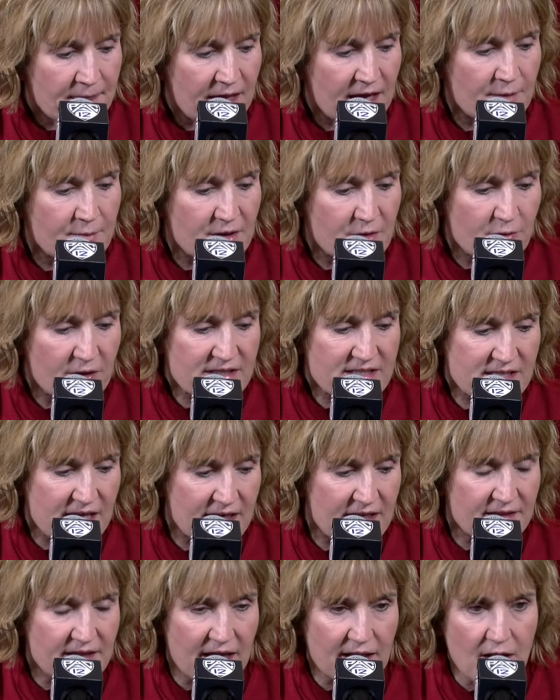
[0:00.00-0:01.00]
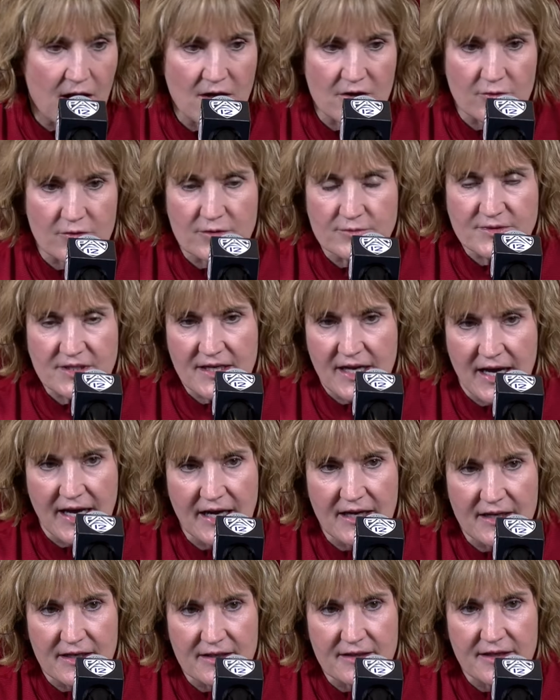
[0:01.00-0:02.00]
I mean, we sat in that locker room
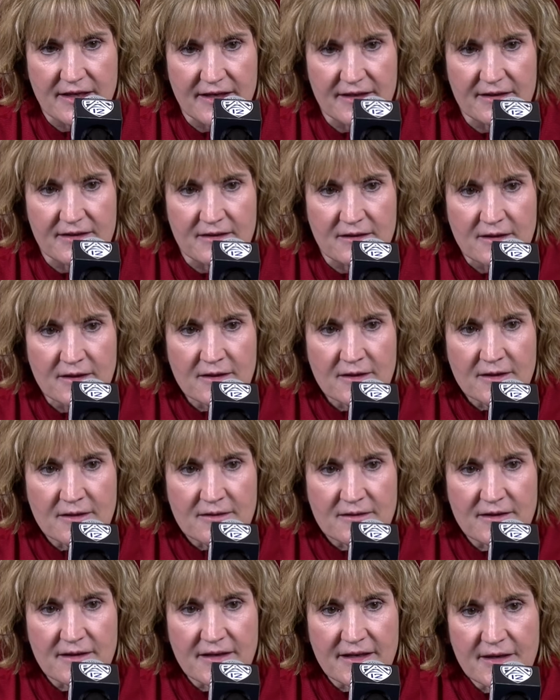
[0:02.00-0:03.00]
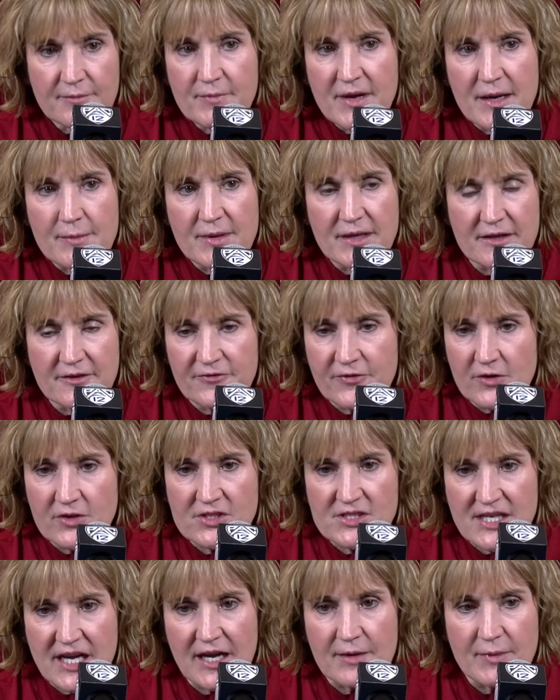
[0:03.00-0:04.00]
tonight, and and it may be the
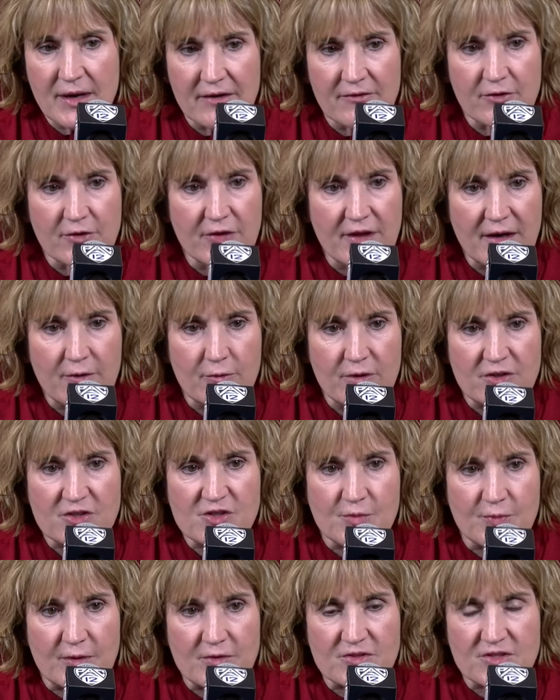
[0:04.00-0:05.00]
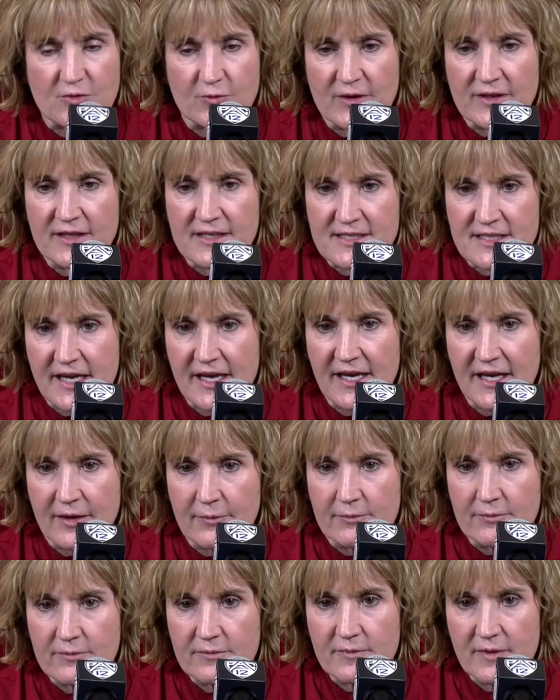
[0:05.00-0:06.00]
first time ever that we're supposed to win this
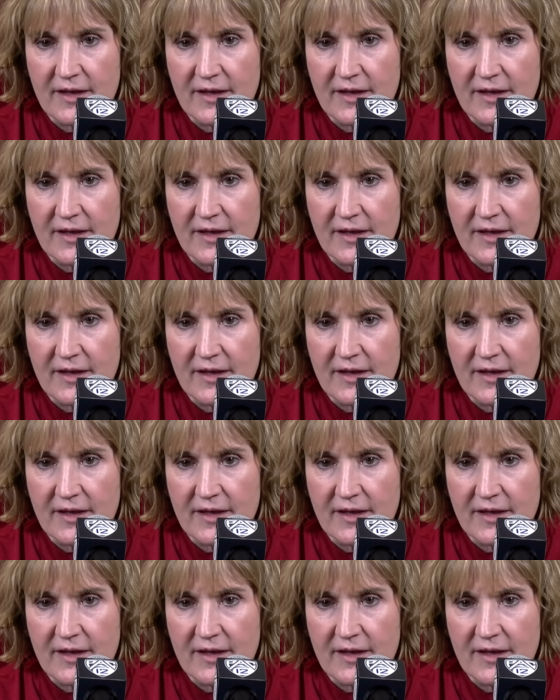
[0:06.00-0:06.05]
game.